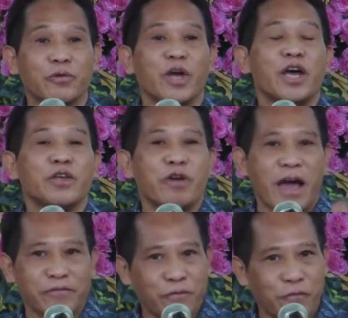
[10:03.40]
you. You
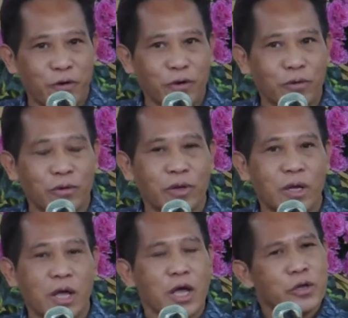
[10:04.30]
have to follow.
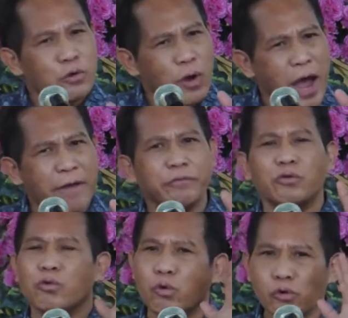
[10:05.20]
You have
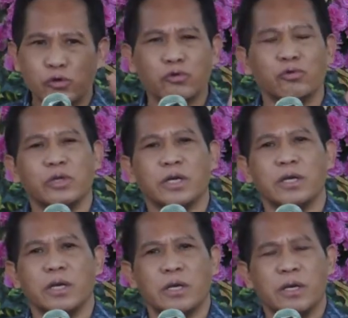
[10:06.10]
to go through the
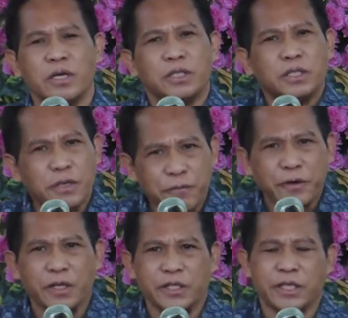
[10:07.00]

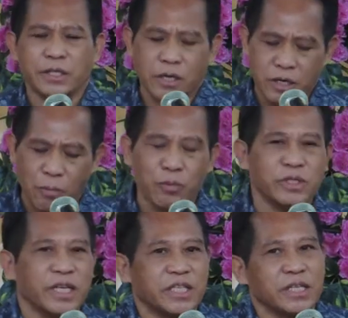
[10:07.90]
difficulties and
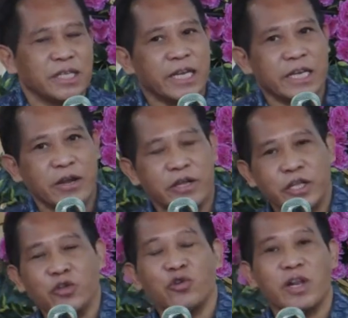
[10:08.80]
oppositions
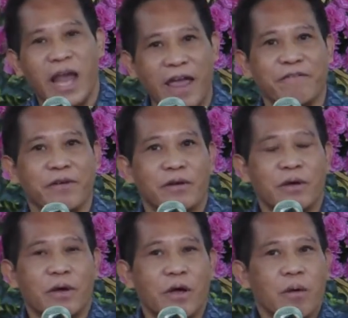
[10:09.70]
in your life.
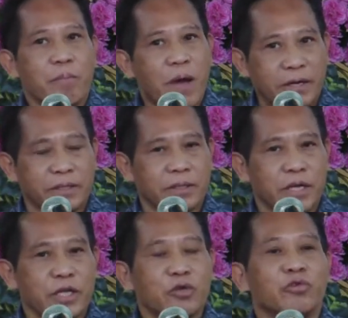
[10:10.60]
But
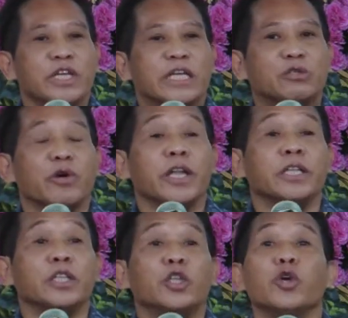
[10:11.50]
you need to
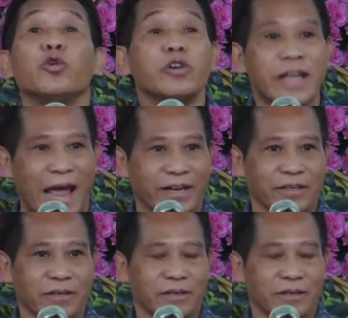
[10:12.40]
endure them.